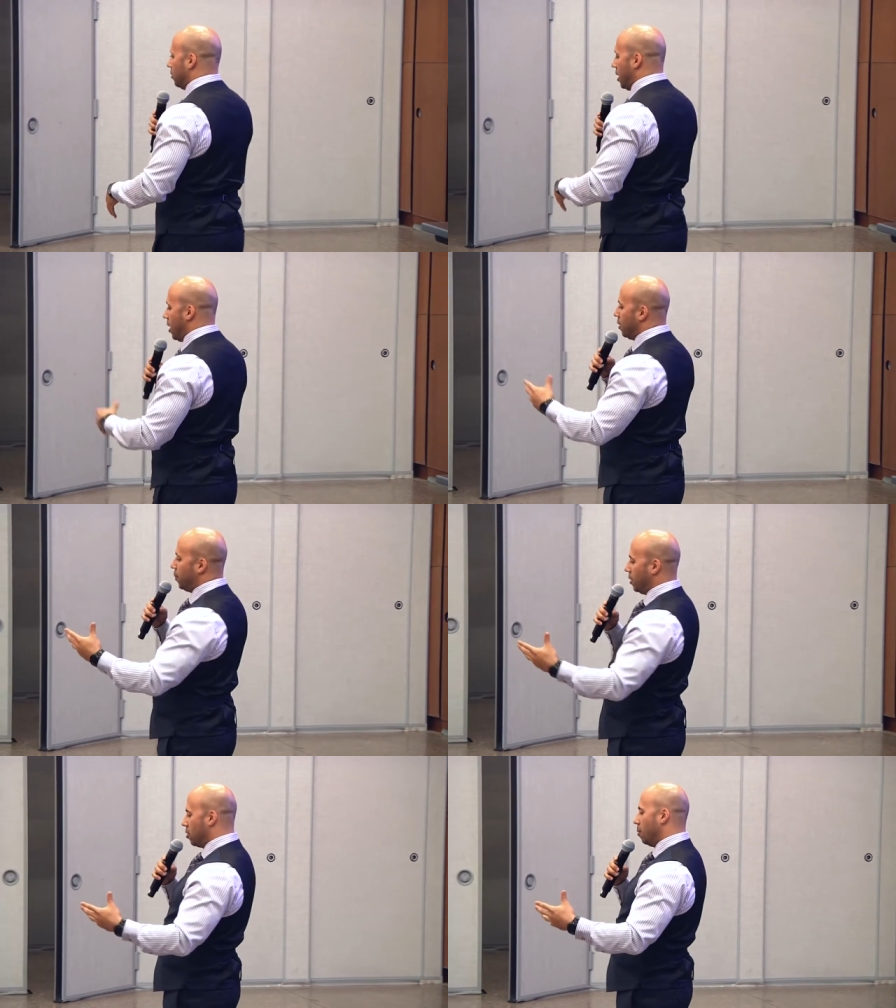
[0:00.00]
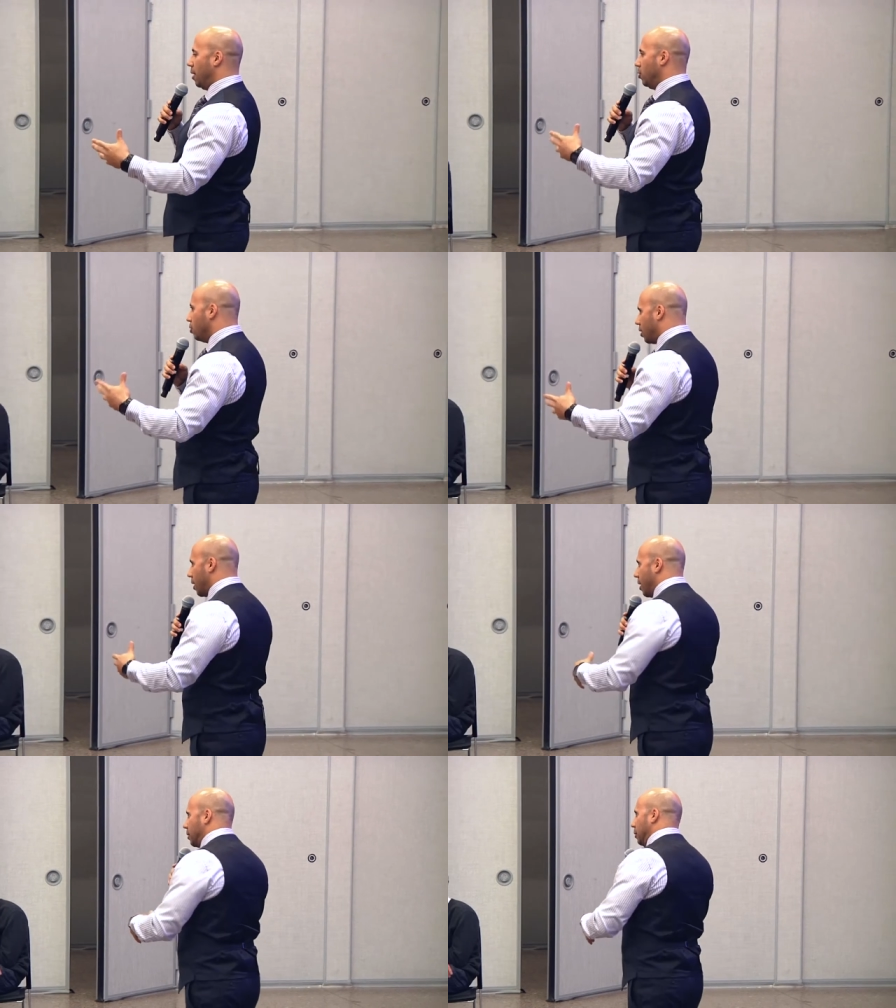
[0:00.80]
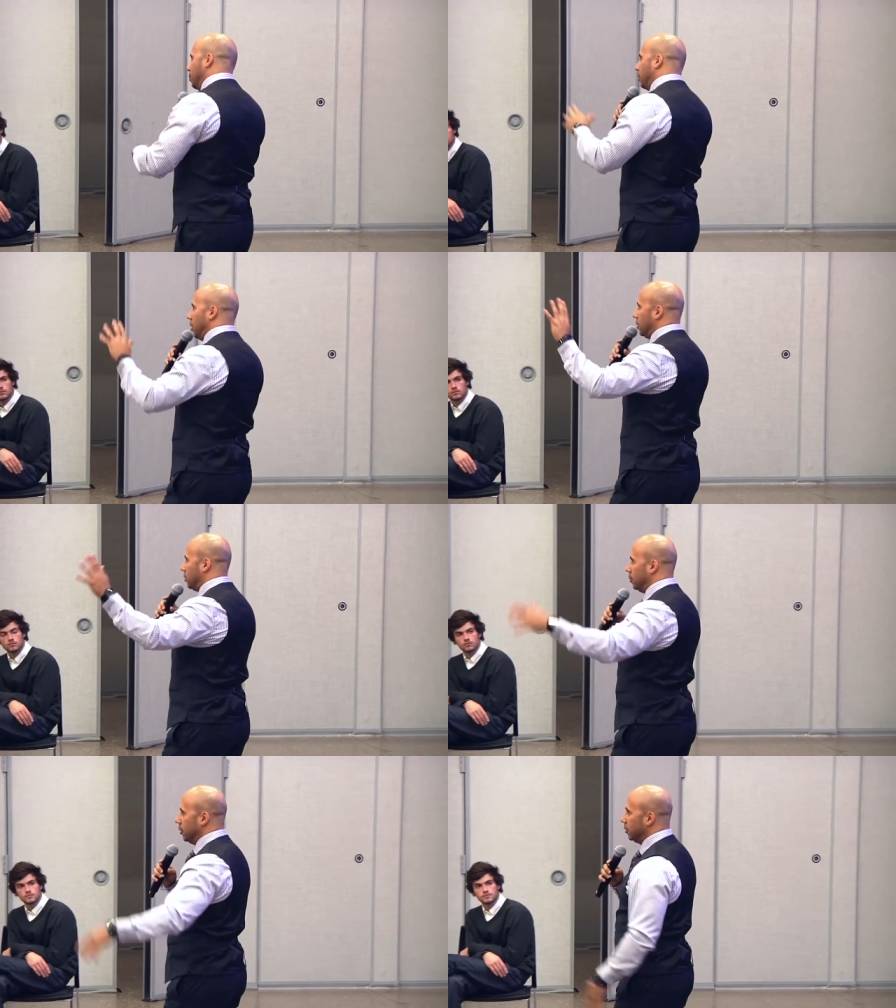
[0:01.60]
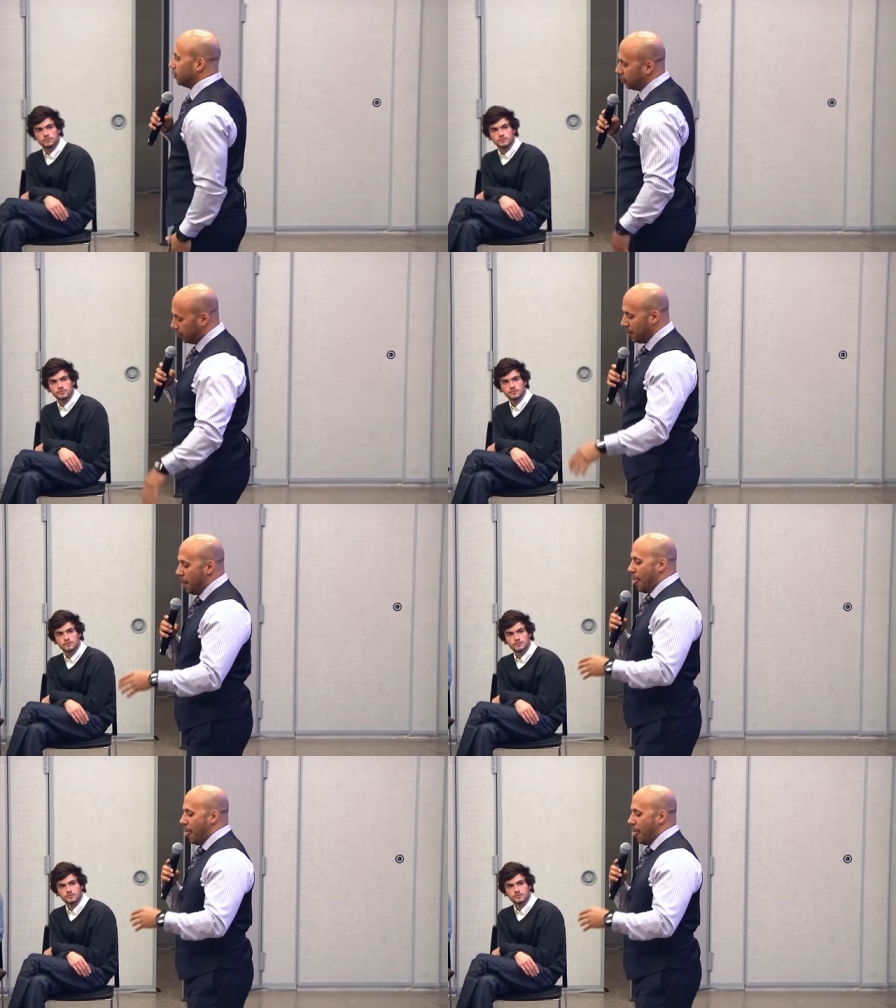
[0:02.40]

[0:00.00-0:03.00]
Now I get picked on my New York accent, but that's something else. So.